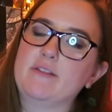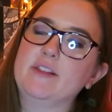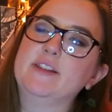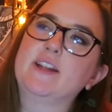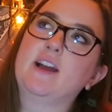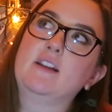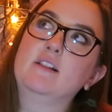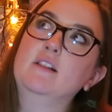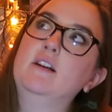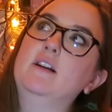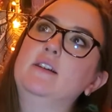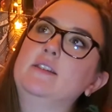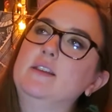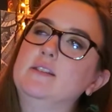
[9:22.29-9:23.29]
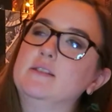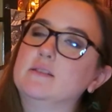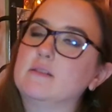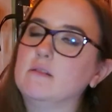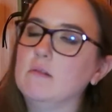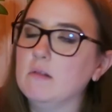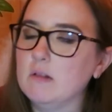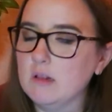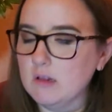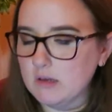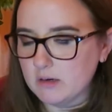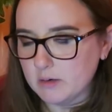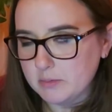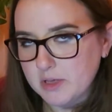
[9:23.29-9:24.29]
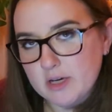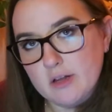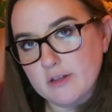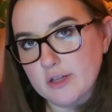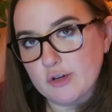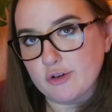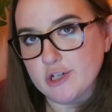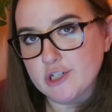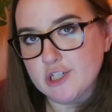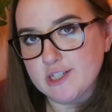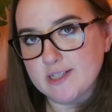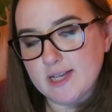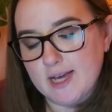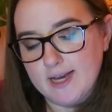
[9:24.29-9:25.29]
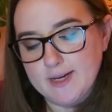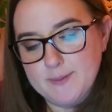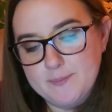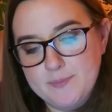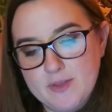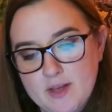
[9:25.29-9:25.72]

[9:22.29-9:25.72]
the dialogue is a little bit on the cringy side.